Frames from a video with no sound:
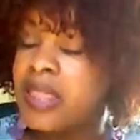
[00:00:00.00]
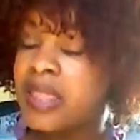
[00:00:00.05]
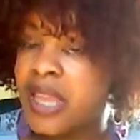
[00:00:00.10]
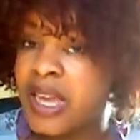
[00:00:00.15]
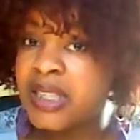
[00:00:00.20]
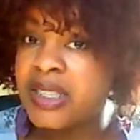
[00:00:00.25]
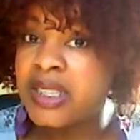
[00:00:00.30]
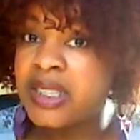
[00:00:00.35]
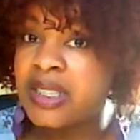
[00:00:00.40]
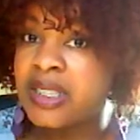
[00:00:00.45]

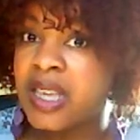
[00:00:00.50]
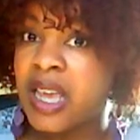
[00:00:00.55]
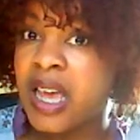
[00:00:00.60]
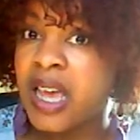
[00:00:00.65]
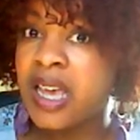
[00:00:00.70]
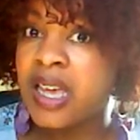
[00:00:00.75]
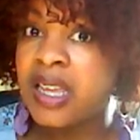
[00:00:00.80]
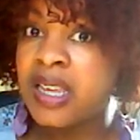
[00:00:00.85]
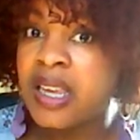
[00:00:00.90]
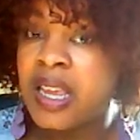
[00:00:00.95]
That's a
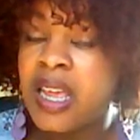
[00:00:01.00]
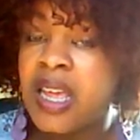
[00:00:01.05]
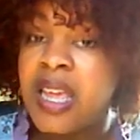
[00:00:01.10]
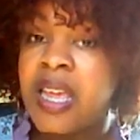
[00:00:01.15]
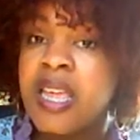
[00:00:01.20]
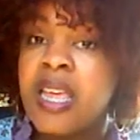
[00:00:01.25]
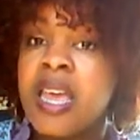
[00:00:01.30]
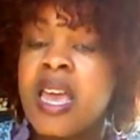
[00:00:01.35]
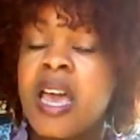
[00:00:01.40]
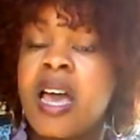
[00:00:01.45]
sign.
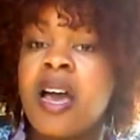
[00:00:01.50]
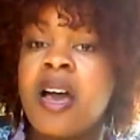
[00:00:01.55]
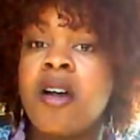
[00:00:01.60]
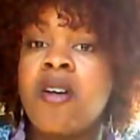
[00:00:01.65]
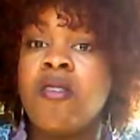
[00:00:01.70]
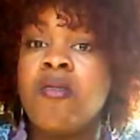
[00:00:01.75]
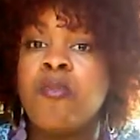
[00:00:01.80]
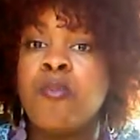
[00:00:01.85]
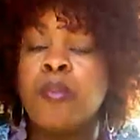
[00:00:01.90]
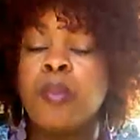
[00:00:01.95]

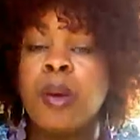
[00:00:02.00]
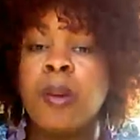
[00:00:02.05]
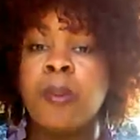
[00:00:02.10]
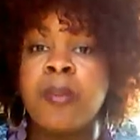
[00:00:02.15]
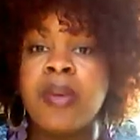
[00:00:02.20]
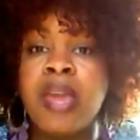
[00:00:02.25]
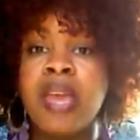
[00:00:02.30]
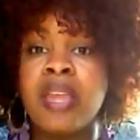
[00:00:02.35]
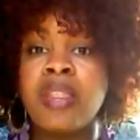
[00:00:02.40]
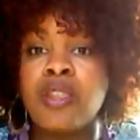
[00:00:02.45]
A
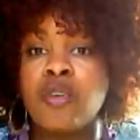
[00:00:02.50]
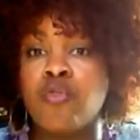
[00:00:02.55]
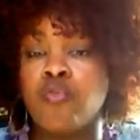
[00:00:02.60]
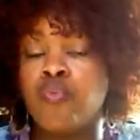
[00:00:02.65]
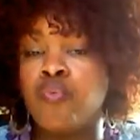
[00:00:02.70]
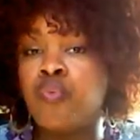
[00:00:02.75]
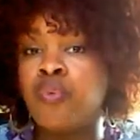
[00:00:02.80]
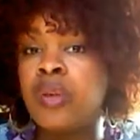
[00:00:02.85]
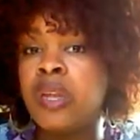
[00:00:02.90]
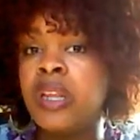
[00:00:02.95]
man that
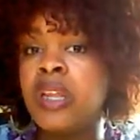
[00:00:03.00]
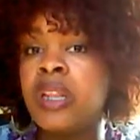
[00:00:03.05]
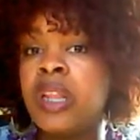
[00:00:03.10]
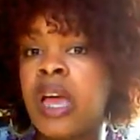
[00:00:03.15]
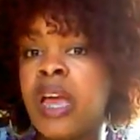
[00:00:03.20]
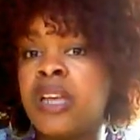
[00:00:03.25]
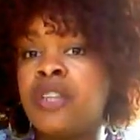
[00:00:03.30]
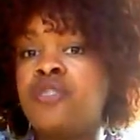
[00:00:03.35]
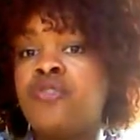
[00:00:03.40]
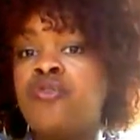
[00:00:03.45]
really
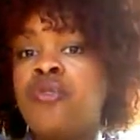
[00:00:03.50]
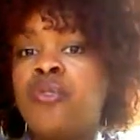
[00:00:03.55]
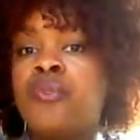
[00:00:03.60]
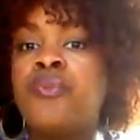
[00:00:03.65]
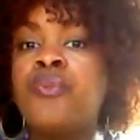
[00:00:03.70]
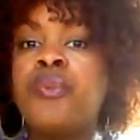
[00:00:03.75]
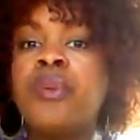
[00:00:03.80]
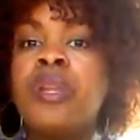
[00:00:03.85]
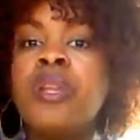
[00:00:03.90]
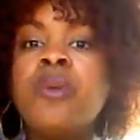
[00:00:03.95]
likes you or
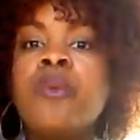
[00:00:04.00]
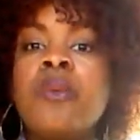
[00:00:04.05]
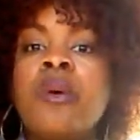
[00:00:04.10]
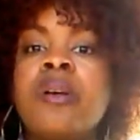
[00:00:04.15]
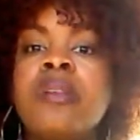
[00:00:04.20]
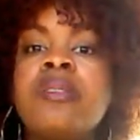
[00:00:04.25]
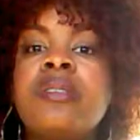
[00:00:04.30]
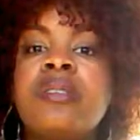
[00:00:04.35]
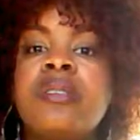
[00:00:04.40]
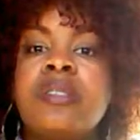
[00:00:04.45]
really
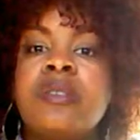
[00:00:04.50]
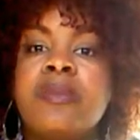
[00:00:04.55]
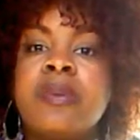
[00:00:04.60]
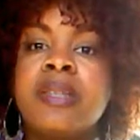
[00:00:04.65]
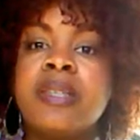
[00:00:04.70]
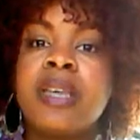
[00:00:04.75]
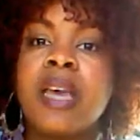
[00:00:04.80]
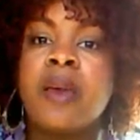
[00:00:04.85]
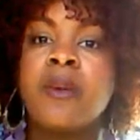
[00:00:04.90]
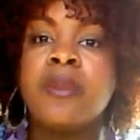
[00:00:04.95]
wants to
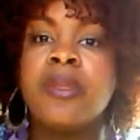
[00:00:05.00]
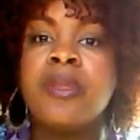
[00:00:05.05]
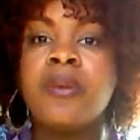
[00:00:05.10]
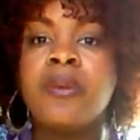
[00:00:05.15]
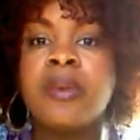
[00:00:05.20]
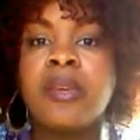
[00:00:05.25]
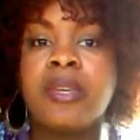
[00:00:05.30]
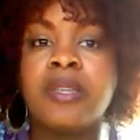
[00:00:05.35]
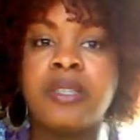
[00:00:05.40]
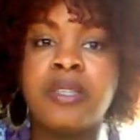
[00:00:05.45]
spend time with
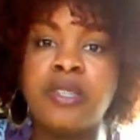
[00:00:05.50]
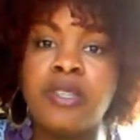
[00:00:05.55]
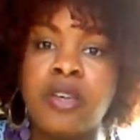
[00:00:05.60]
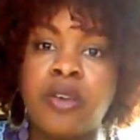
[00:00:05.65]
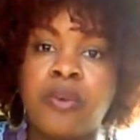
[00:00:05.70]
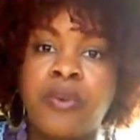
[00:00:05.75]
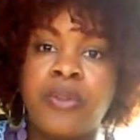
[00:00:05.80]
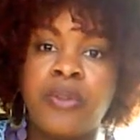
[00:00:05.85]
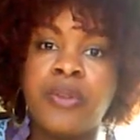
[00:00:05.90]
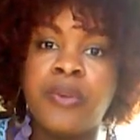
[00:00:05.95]
you and get to
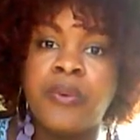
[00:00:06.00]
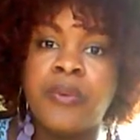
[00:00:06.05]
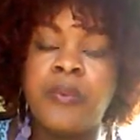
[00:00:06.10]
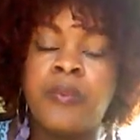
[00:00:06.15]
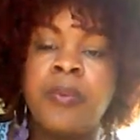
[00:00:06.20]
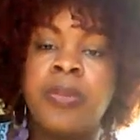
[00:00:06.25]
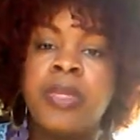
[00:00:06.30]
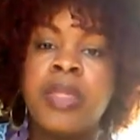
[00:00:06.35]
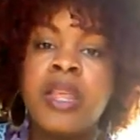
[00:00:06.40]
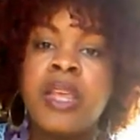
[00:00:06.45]
know you